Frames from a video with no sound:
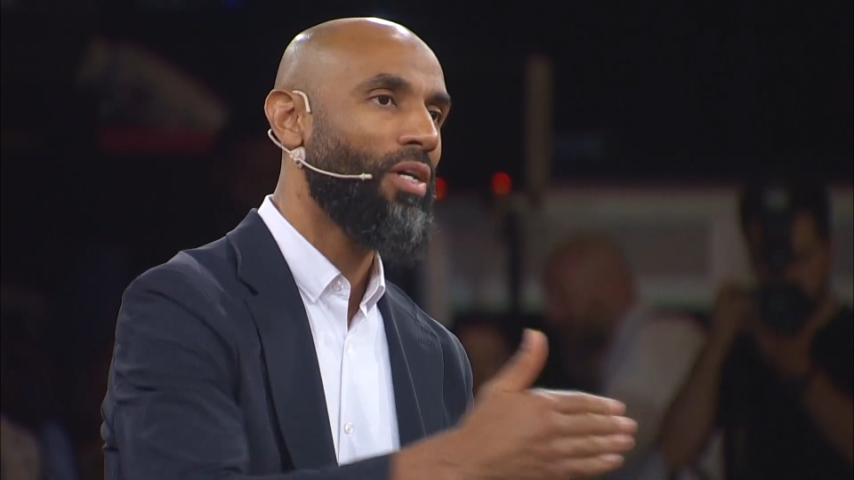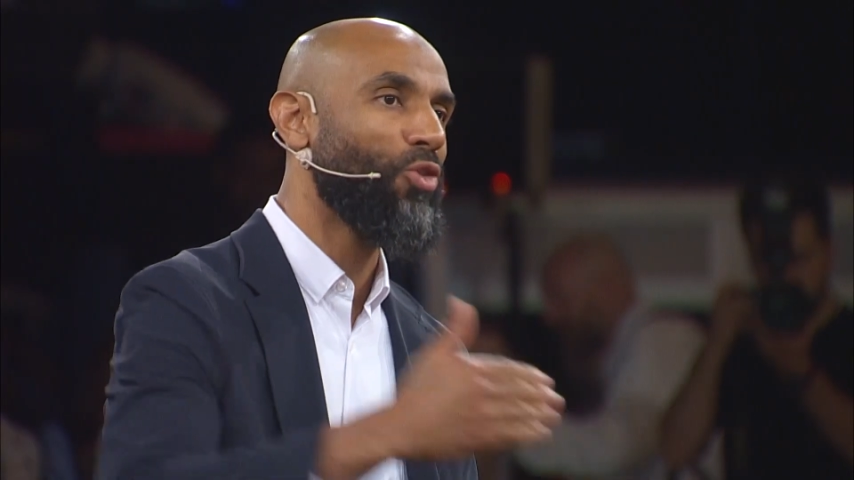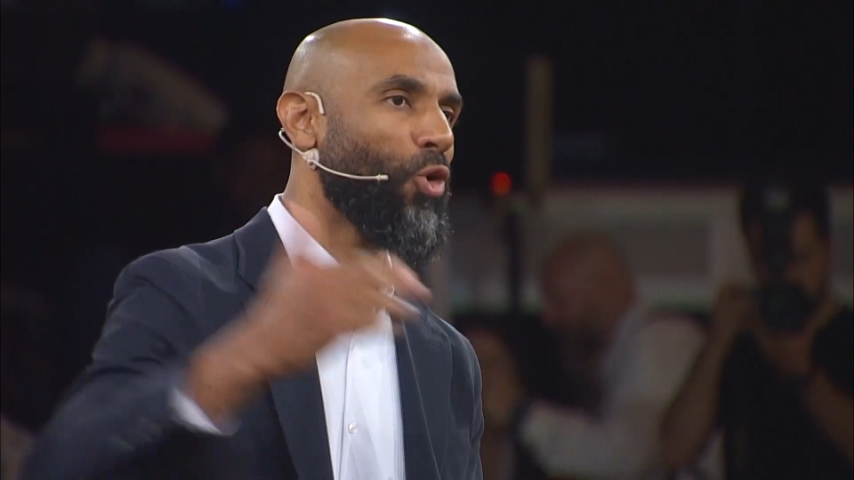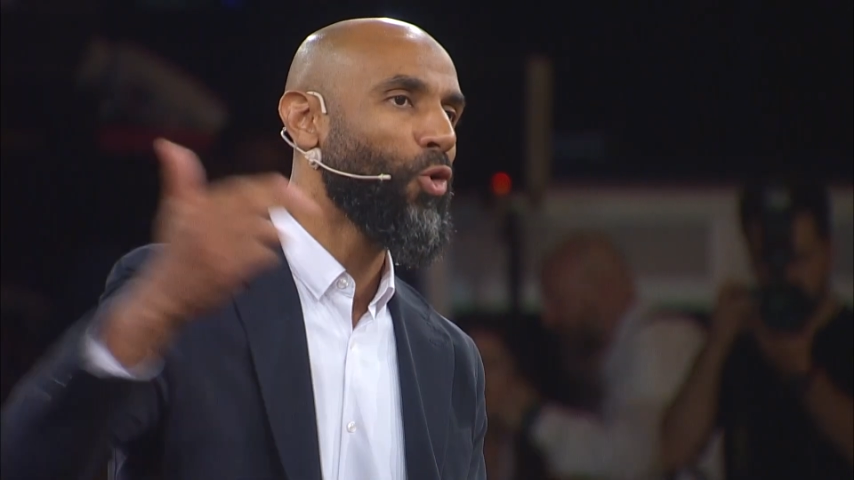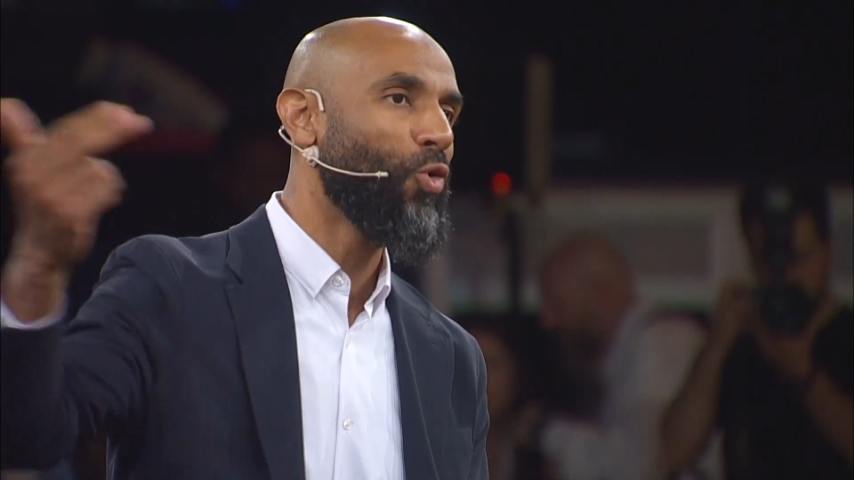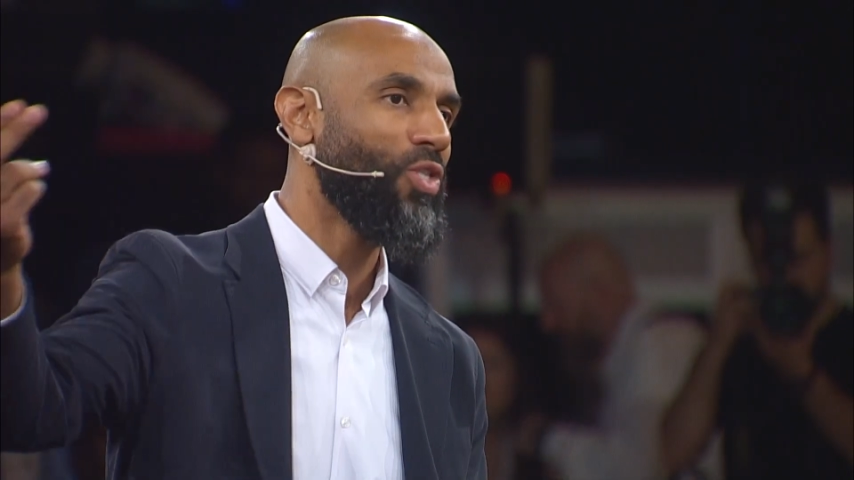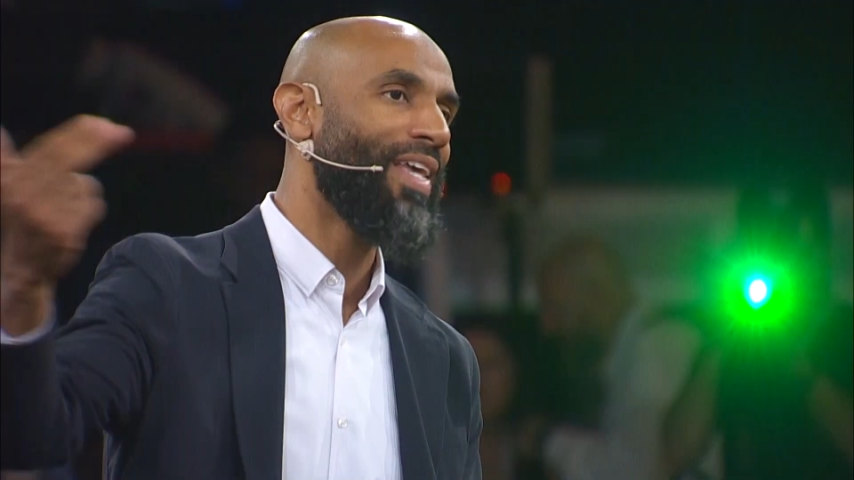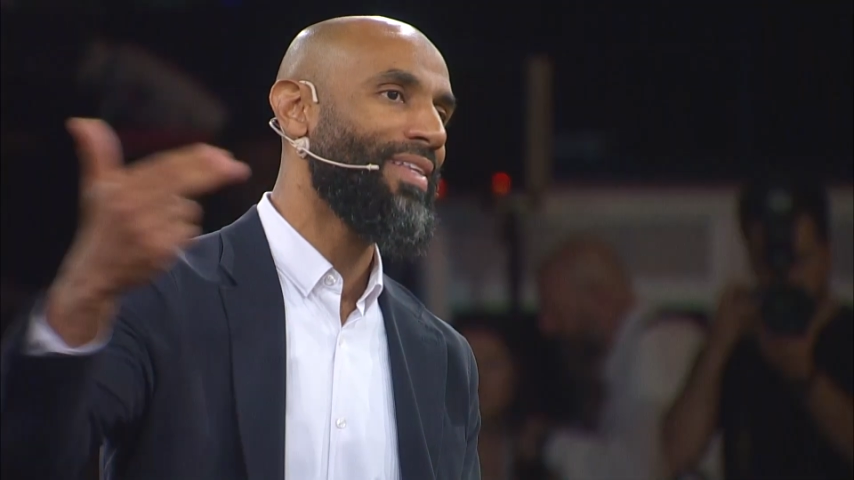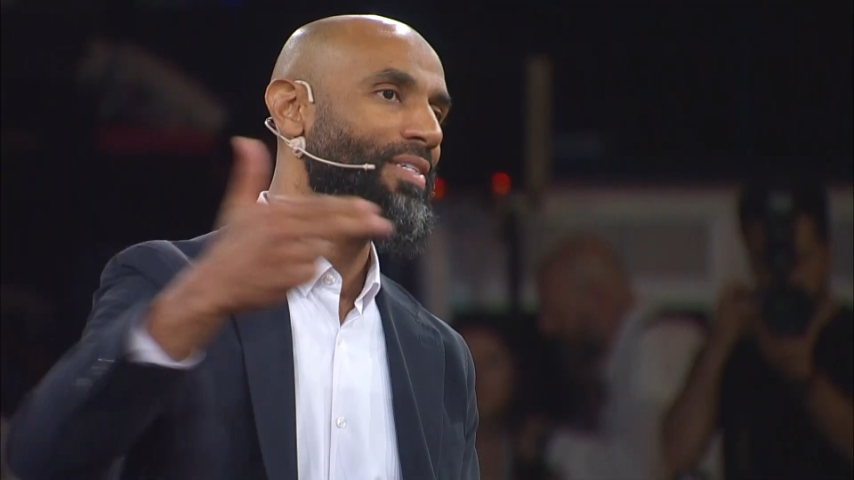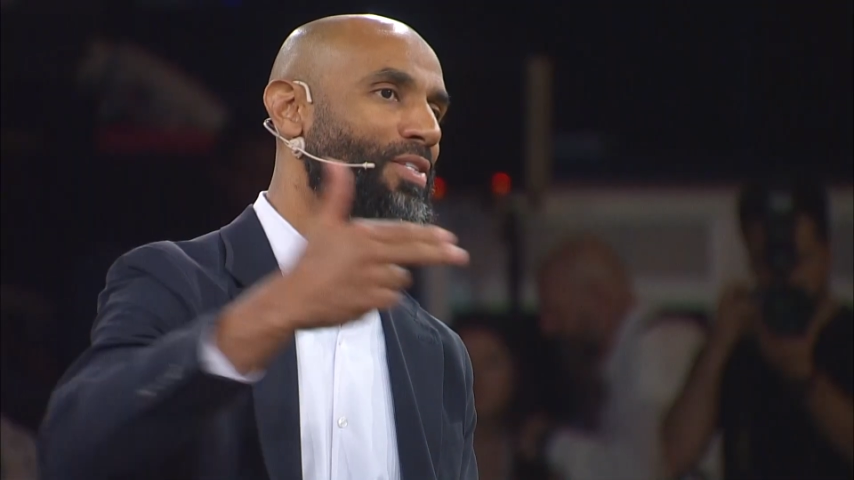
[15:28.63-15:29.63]
the good
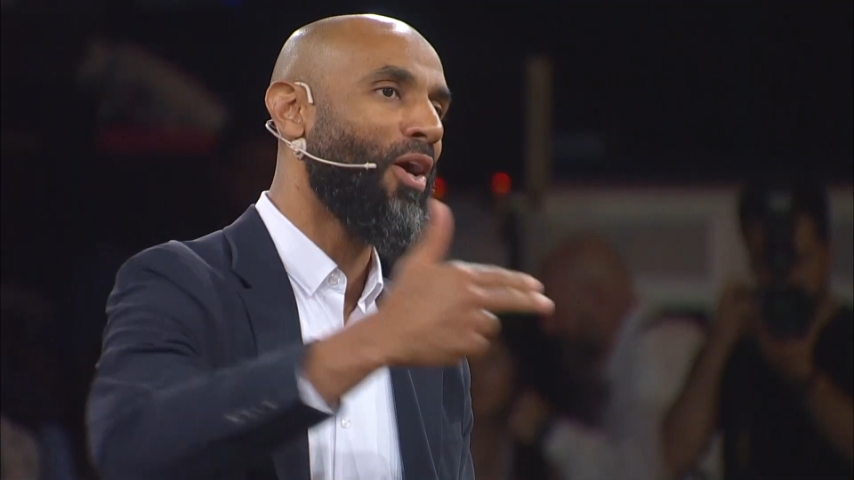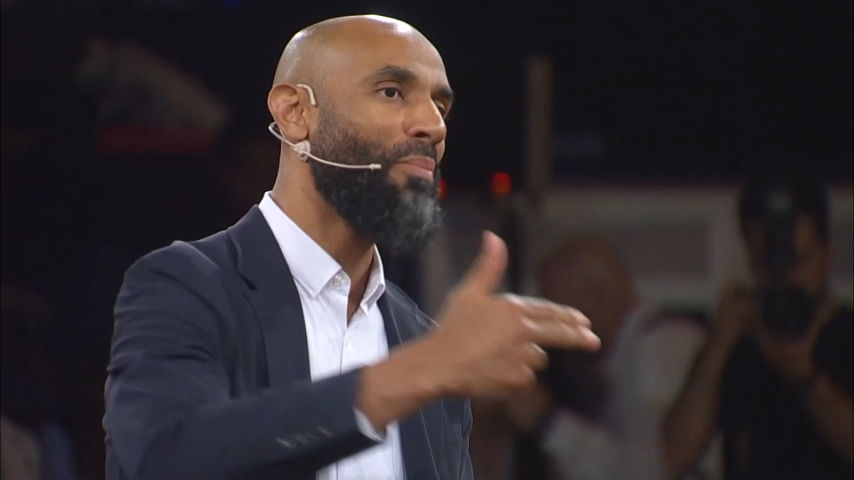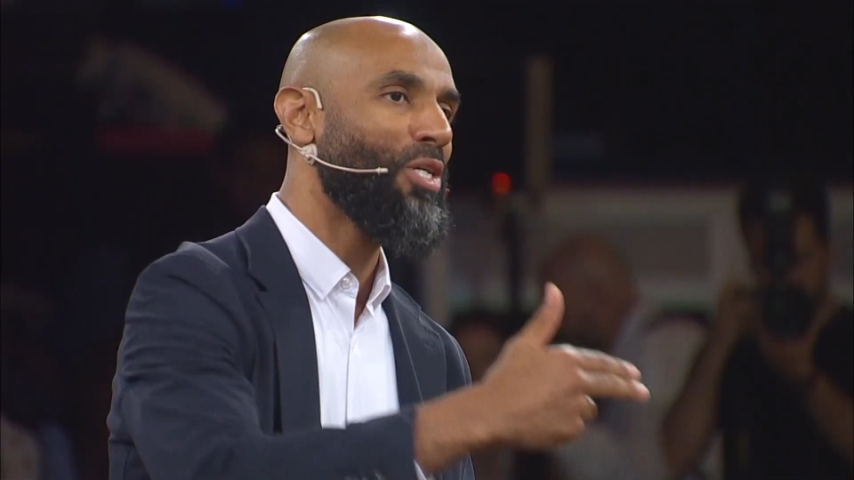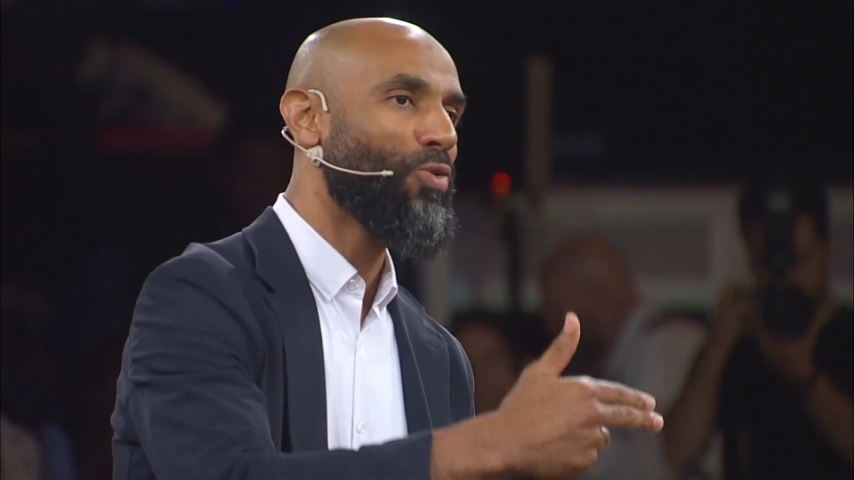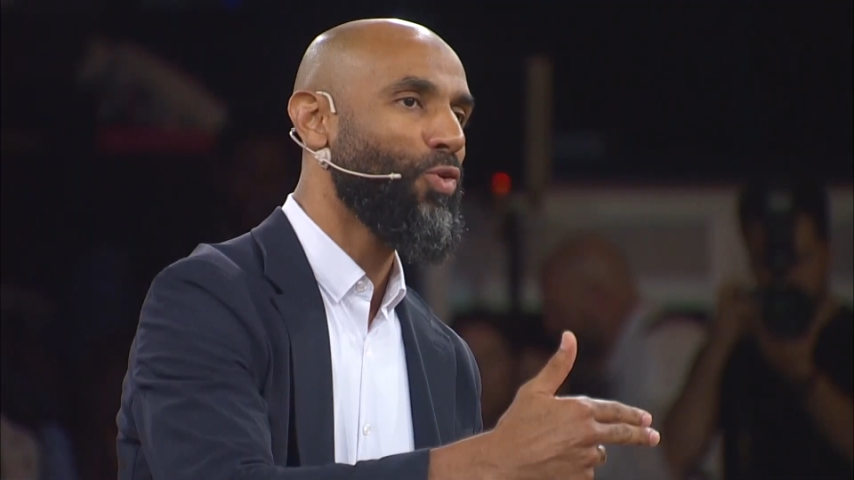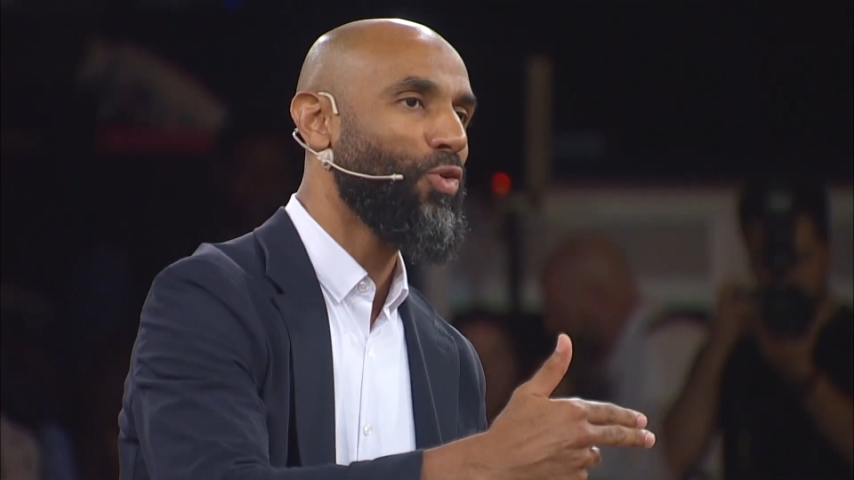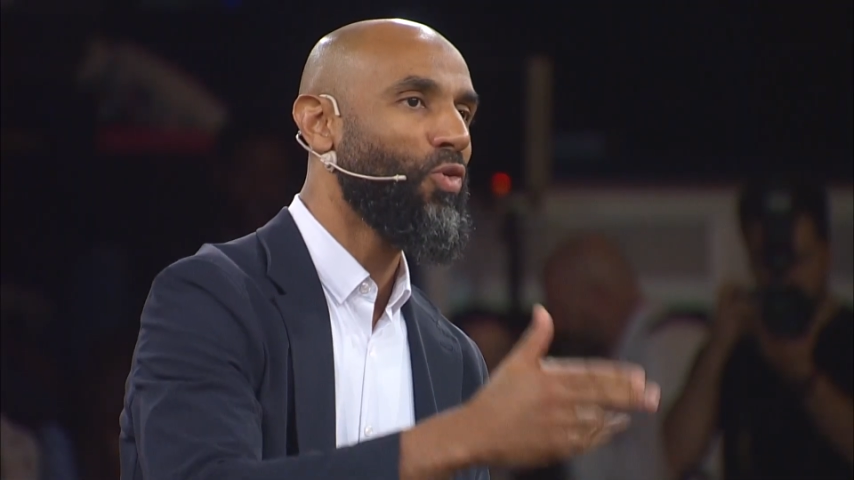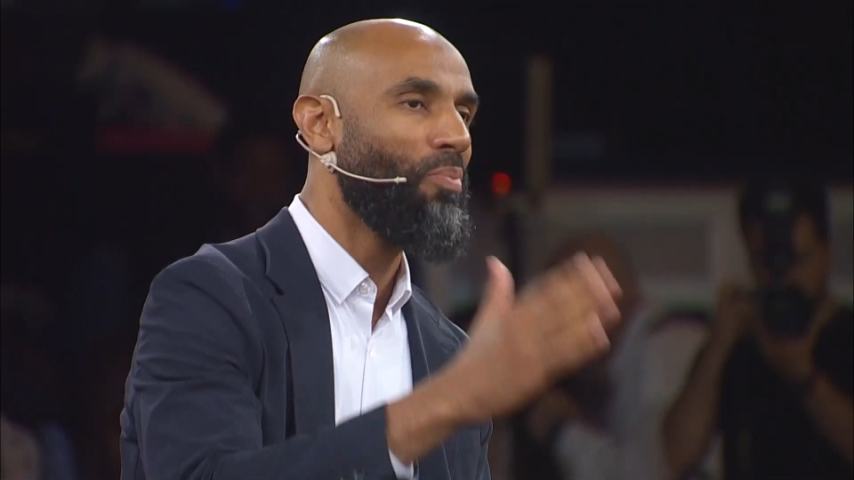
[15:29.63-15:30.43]
that is coming to you